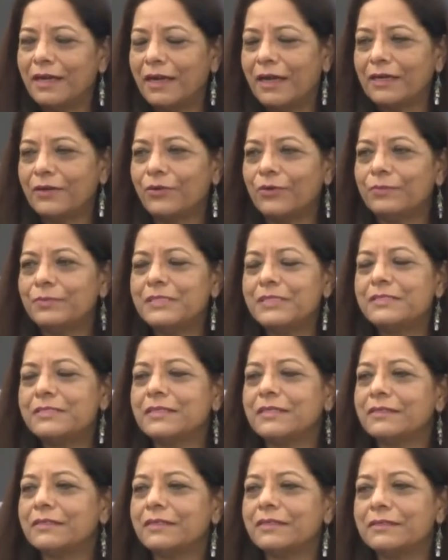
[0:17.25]
I always
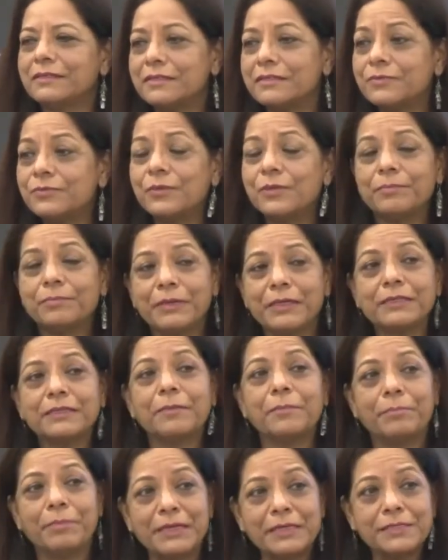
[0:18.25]
think that this will be
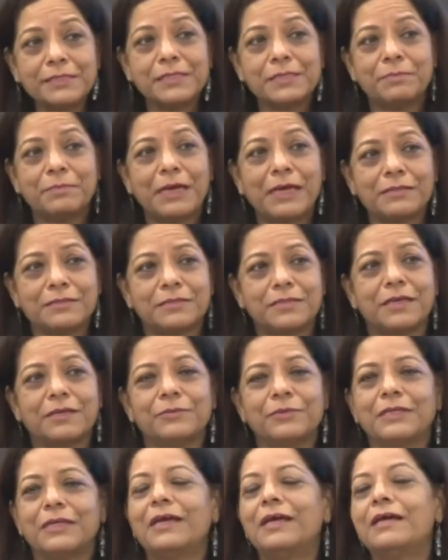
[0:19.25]
the best batch I
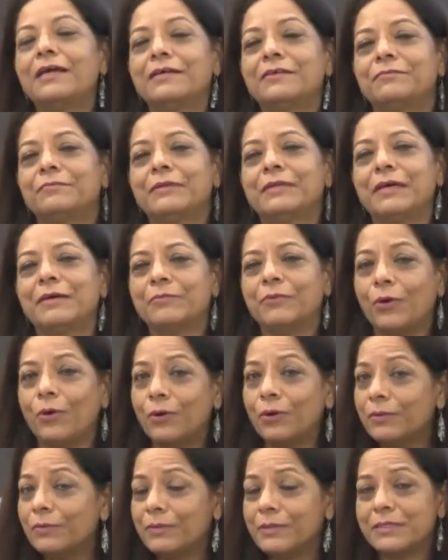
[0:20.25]
will have, but I'm
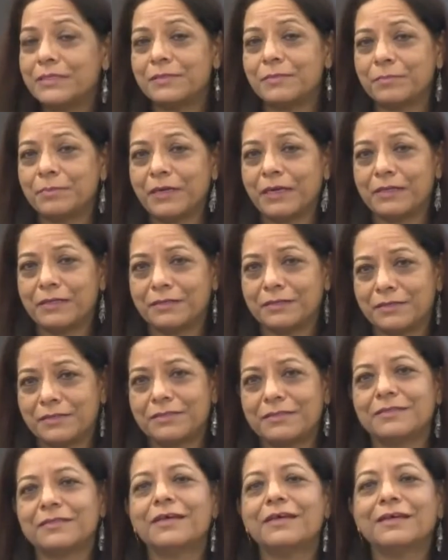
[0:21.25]
always
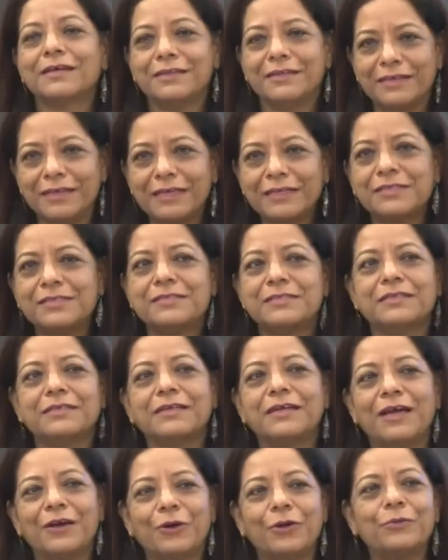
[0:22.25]
surprised. Next
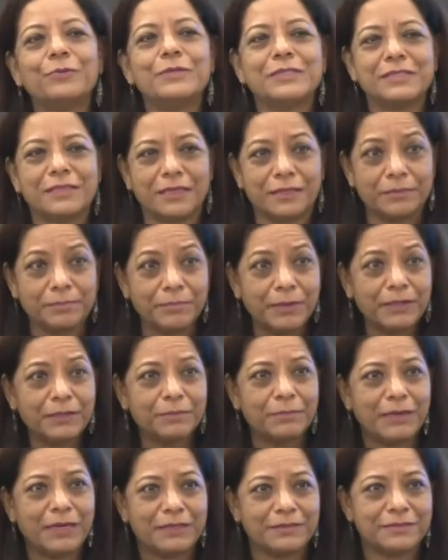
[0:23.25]
year, I always get a
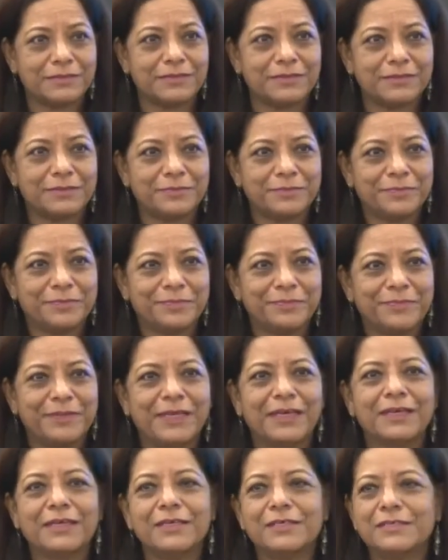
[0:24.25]
better batch.
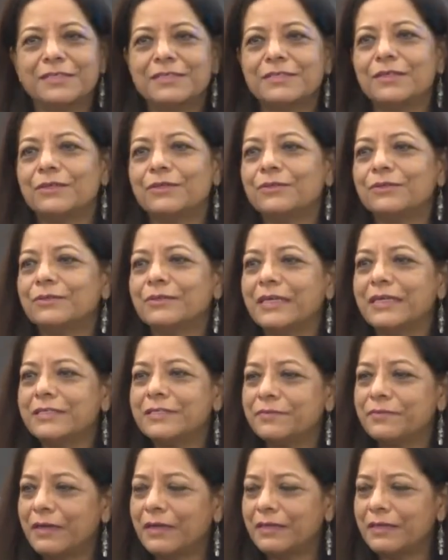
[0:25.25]
So
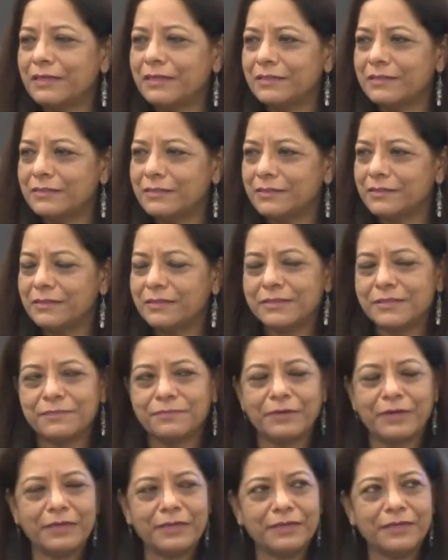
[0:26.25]
it's
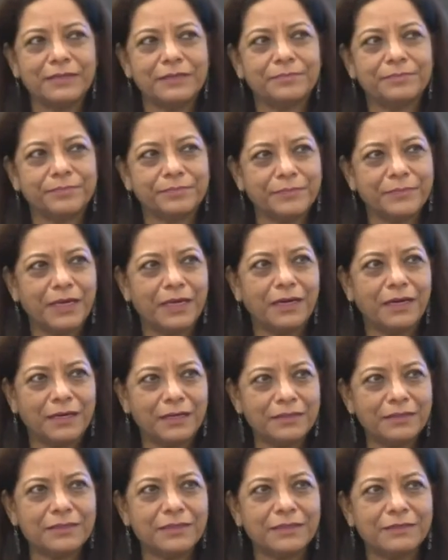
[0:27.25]
very
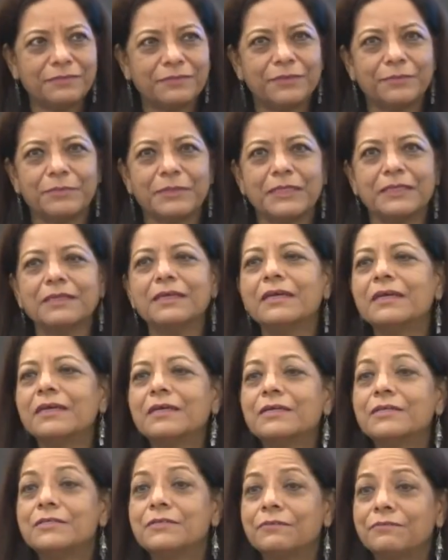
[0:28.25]
heartening for me
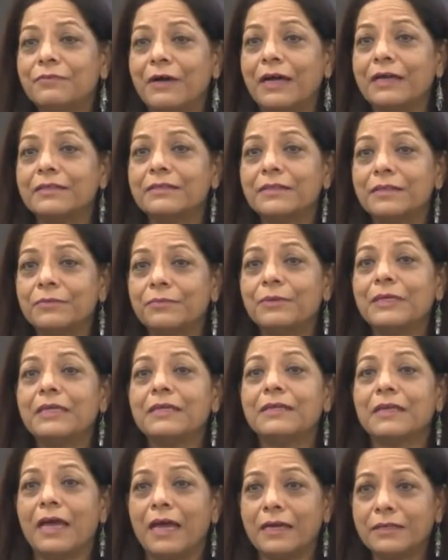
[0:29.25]
to find that we
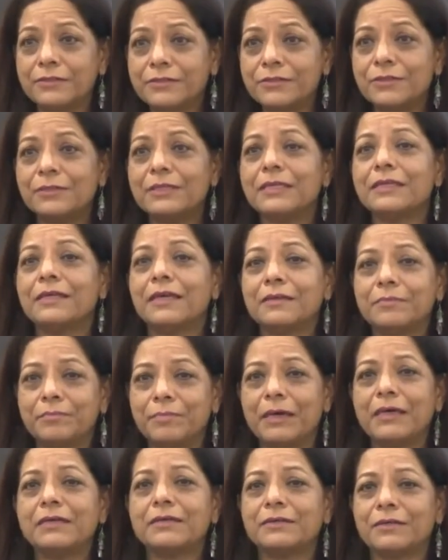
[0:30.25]
can actually
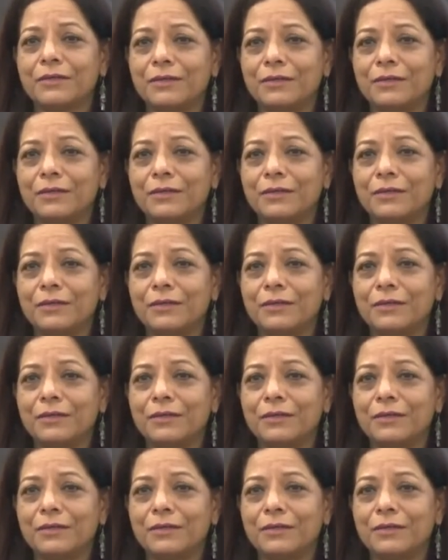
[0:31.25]
get better